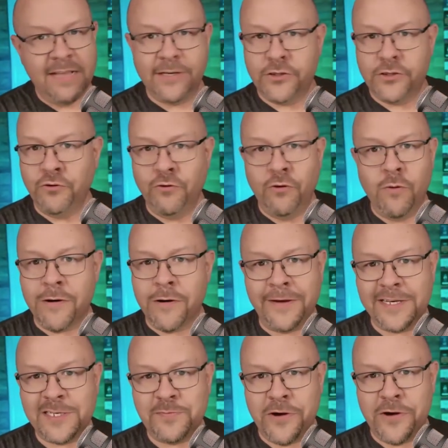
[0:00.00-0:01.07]
It's a tool worth
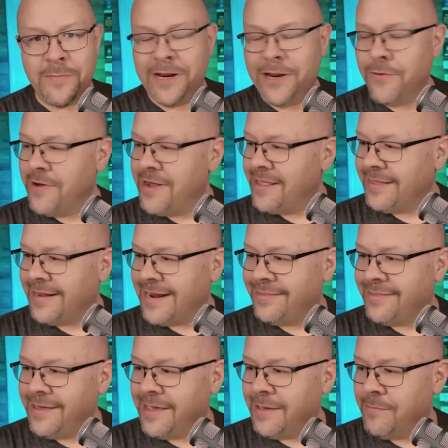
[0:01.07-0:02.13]
experimenting with, and I
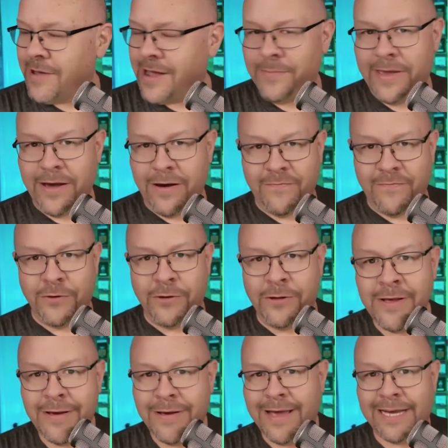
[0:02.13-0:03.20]
think it might be helpful
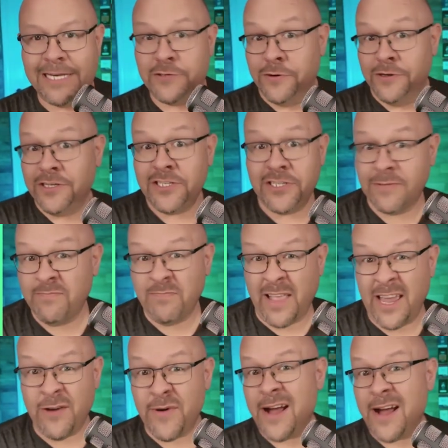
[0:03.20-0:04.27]
as we're just
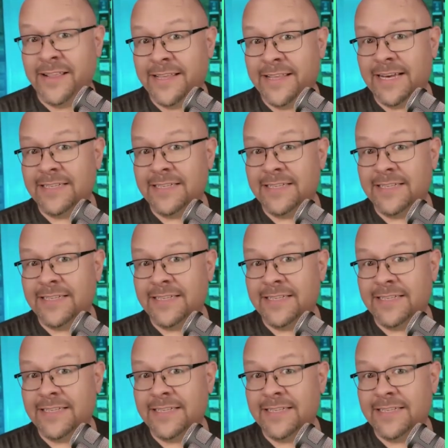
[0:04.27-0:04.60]
playing around and